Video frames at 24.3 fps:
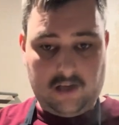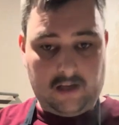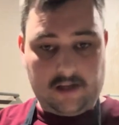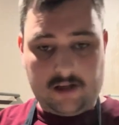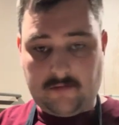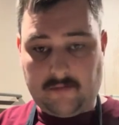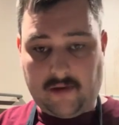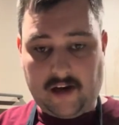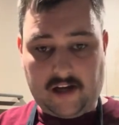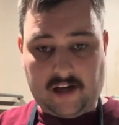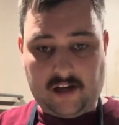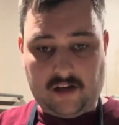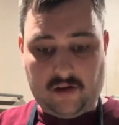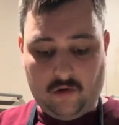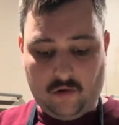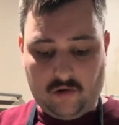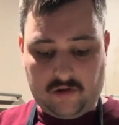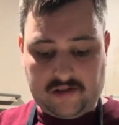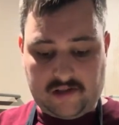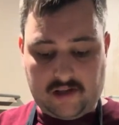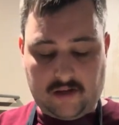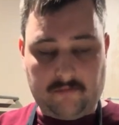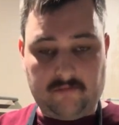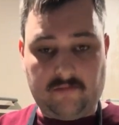to make it look
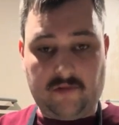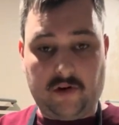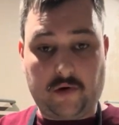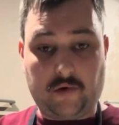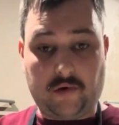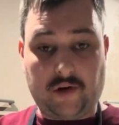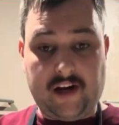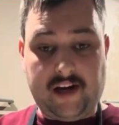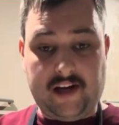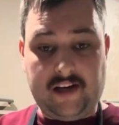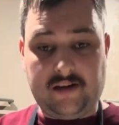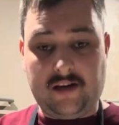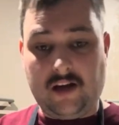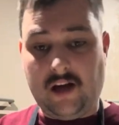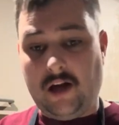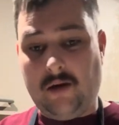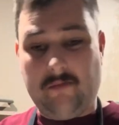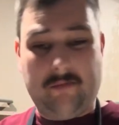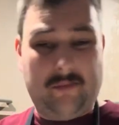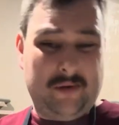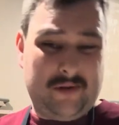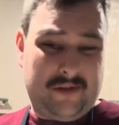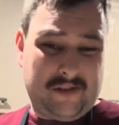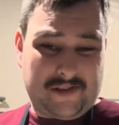some green.
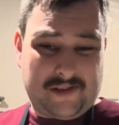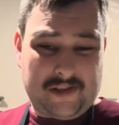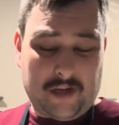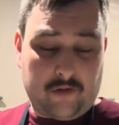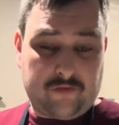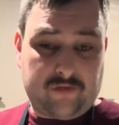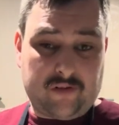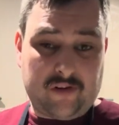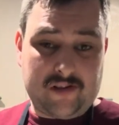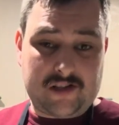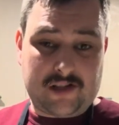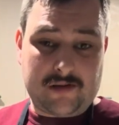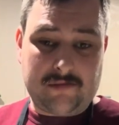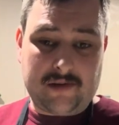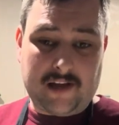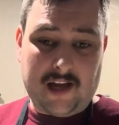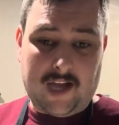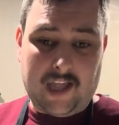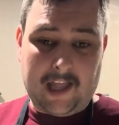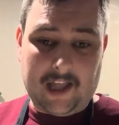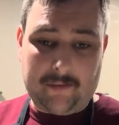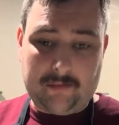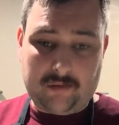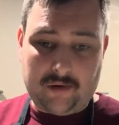Put yourself on some
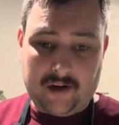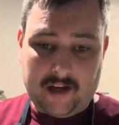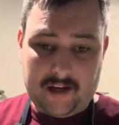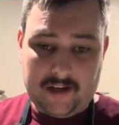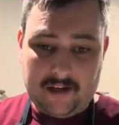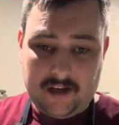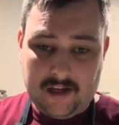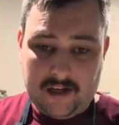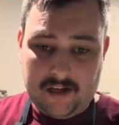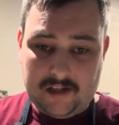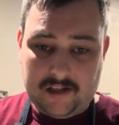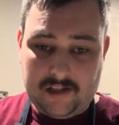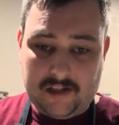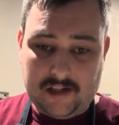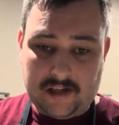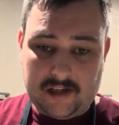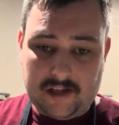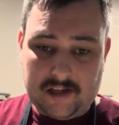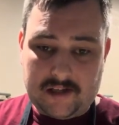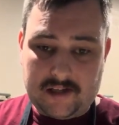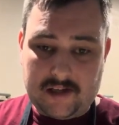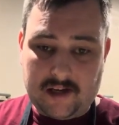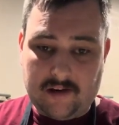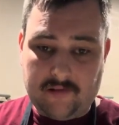garlic bread, you got
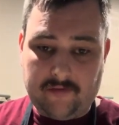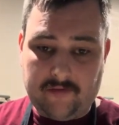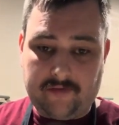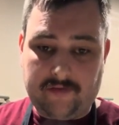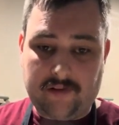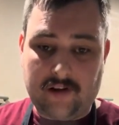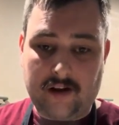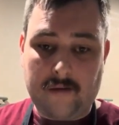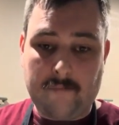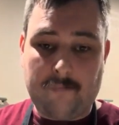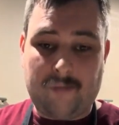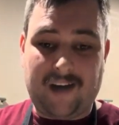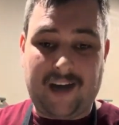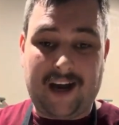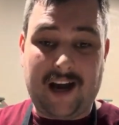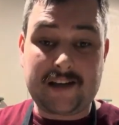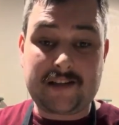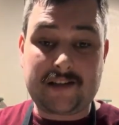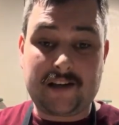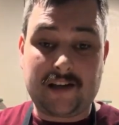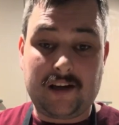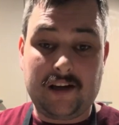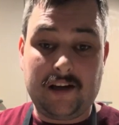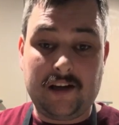yourself
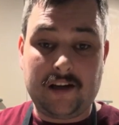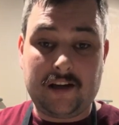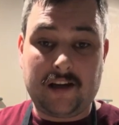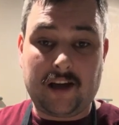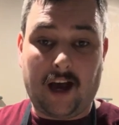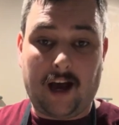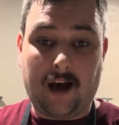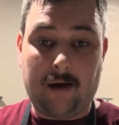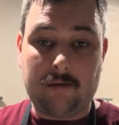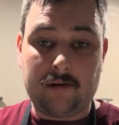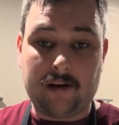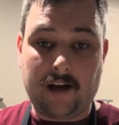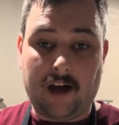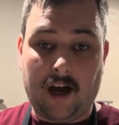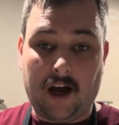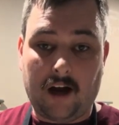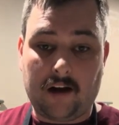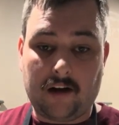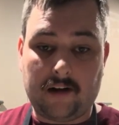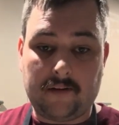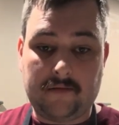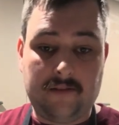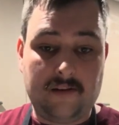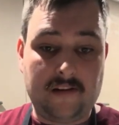pasta
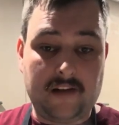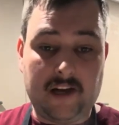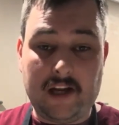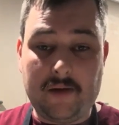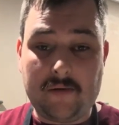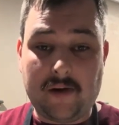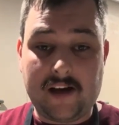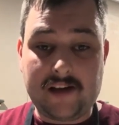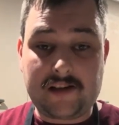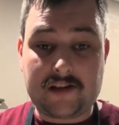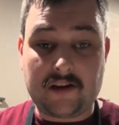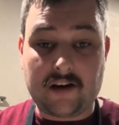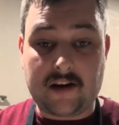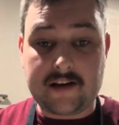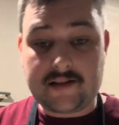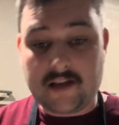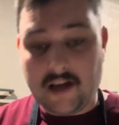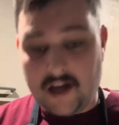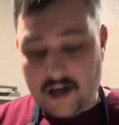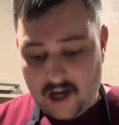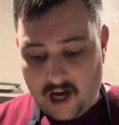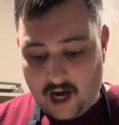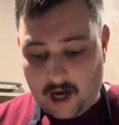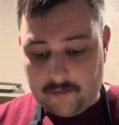carbonara. Anyways guys,
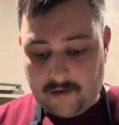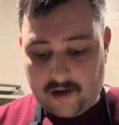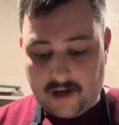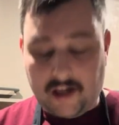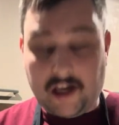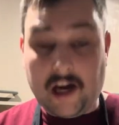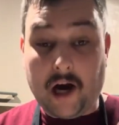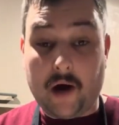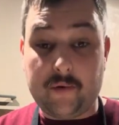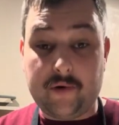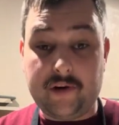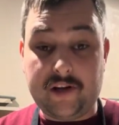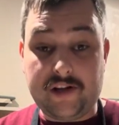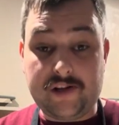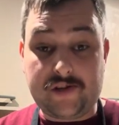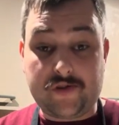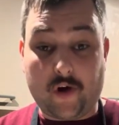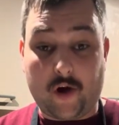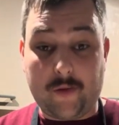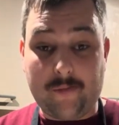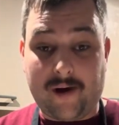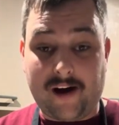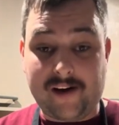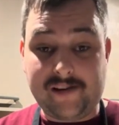I'm going to go and
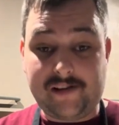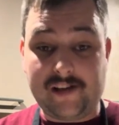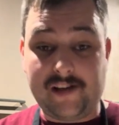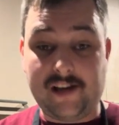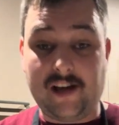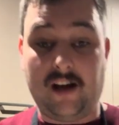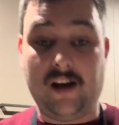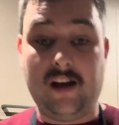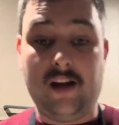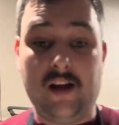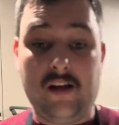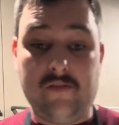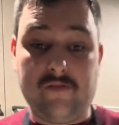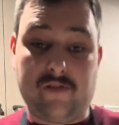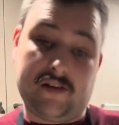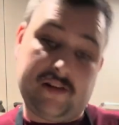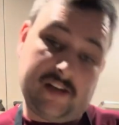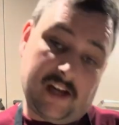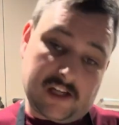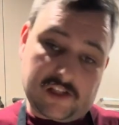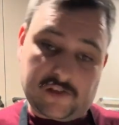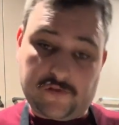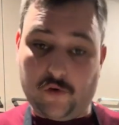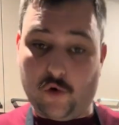enjoy my dinner for the
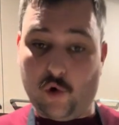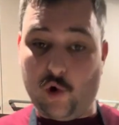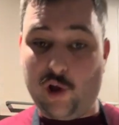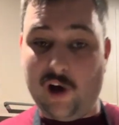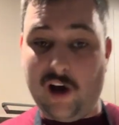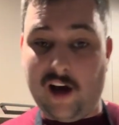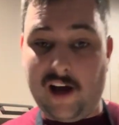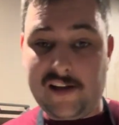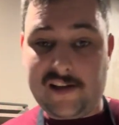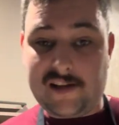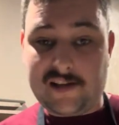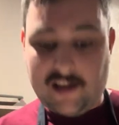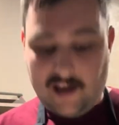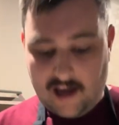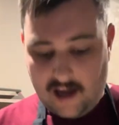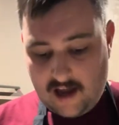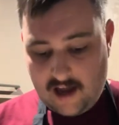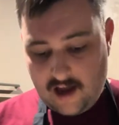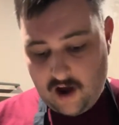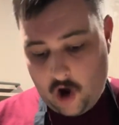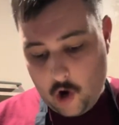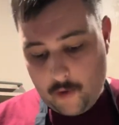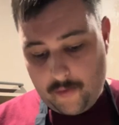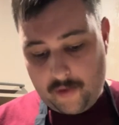next 4 nights.
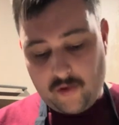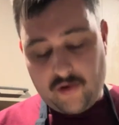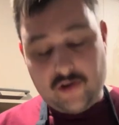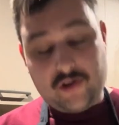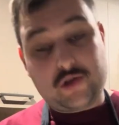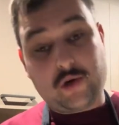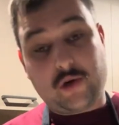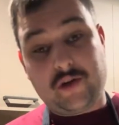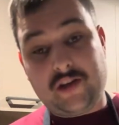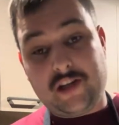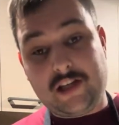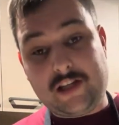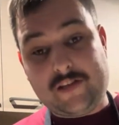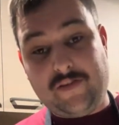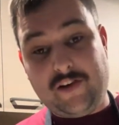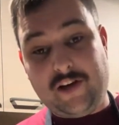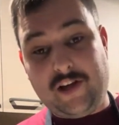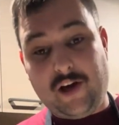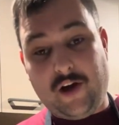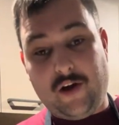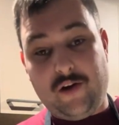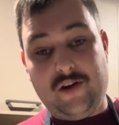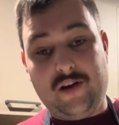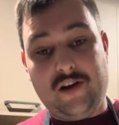Hope you enjoyed this
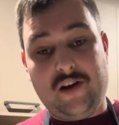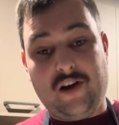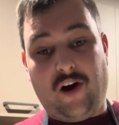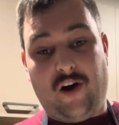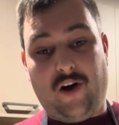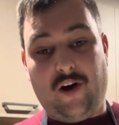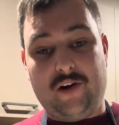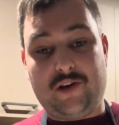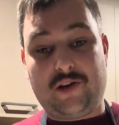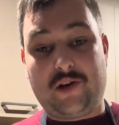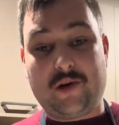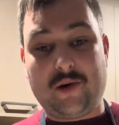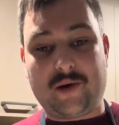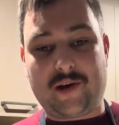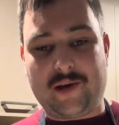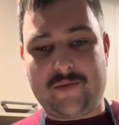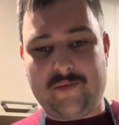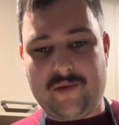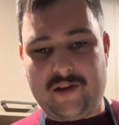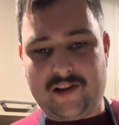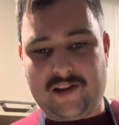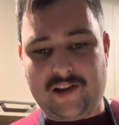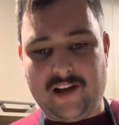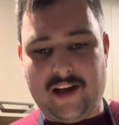video on Cooking
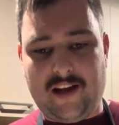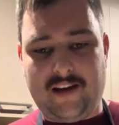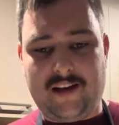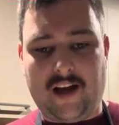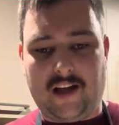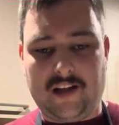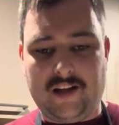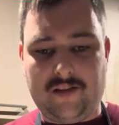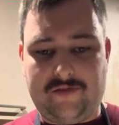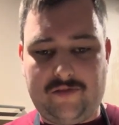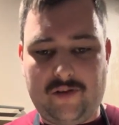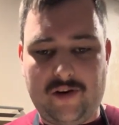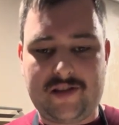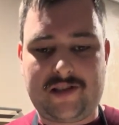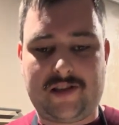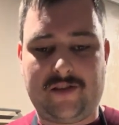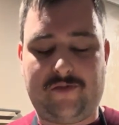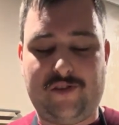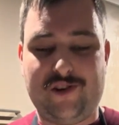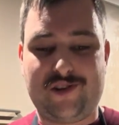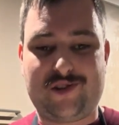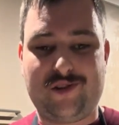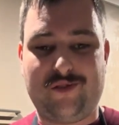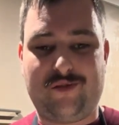with Glenn and the first
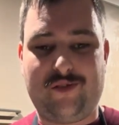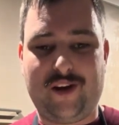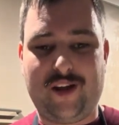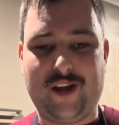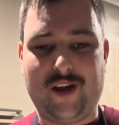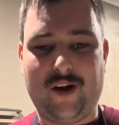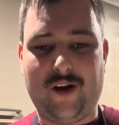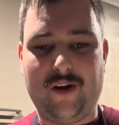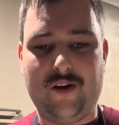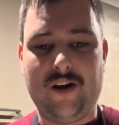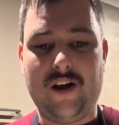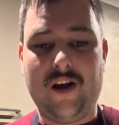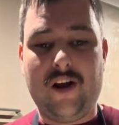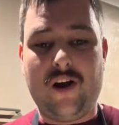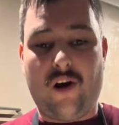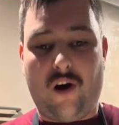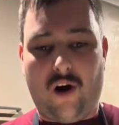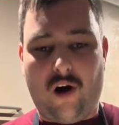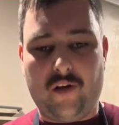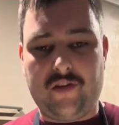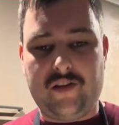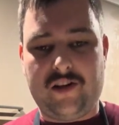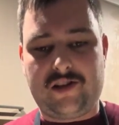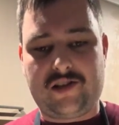official video
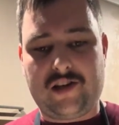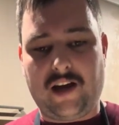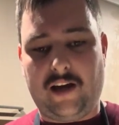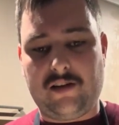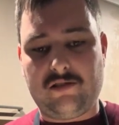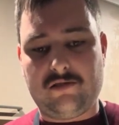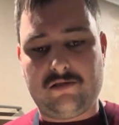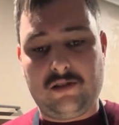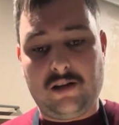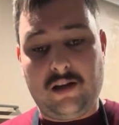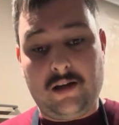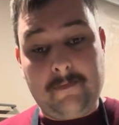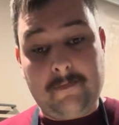on the channel.